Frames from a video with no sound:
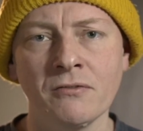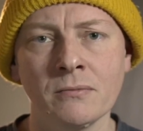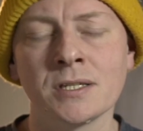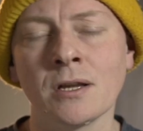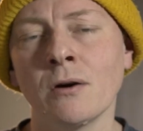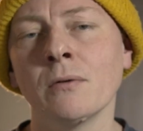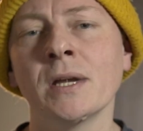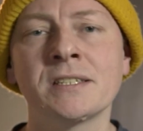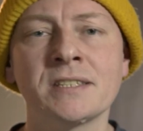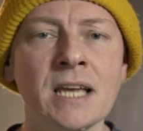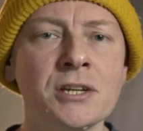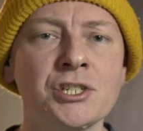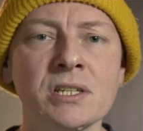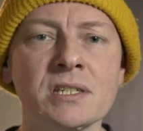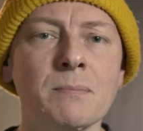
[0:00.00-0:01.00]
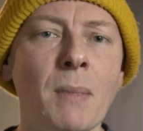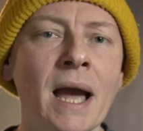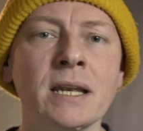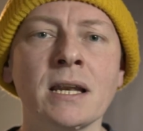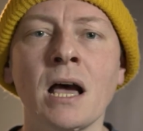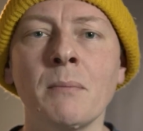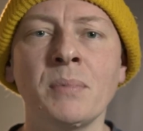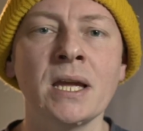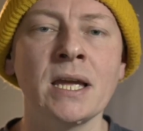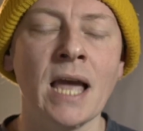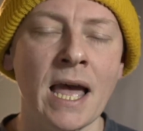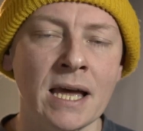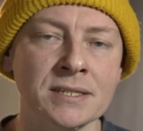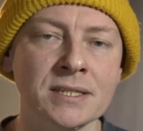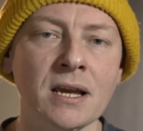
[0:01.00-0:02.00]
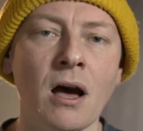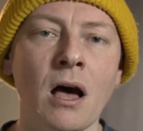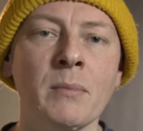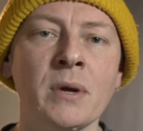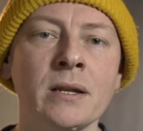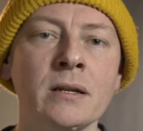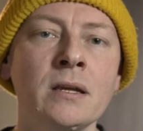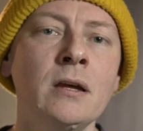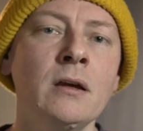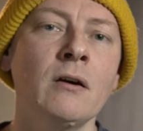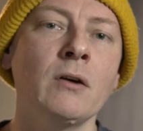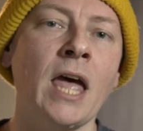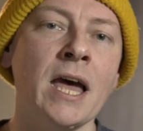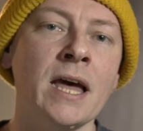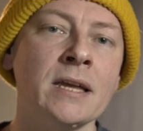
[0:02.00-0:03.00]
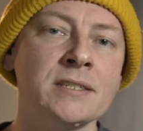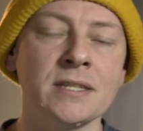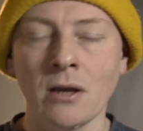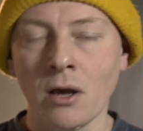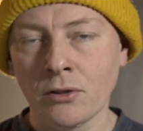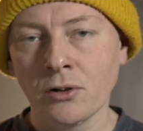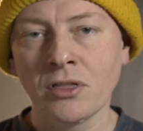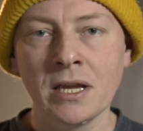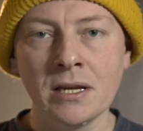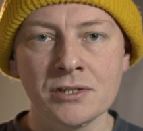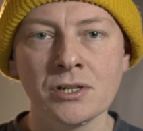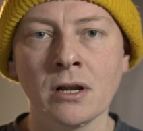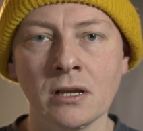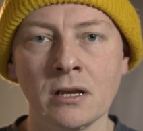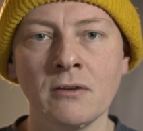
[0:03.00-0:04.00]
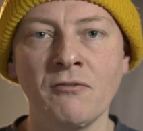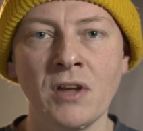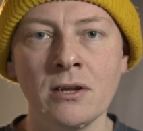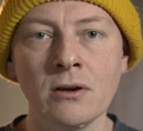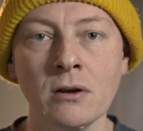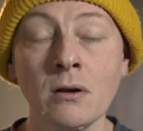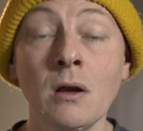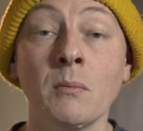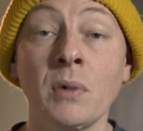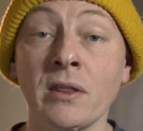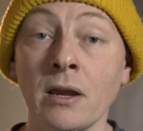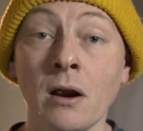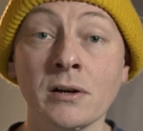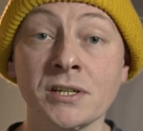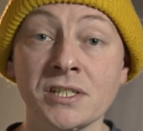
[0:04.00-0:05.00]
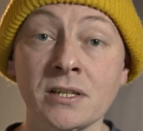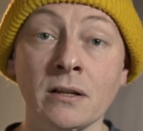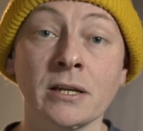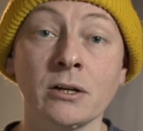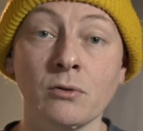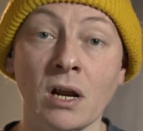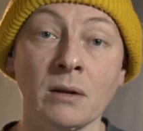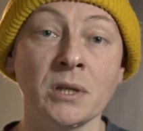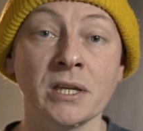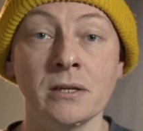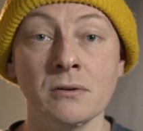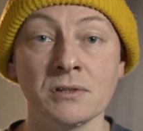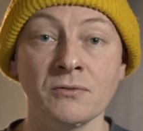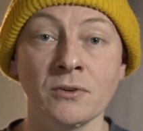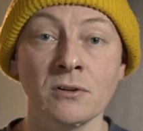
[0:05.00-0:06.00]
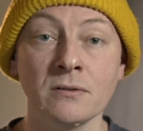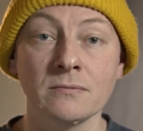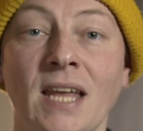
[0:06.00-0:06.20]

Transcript: So extensions might not be as common as the other things you're gonna configure, but they are still incredibly useful.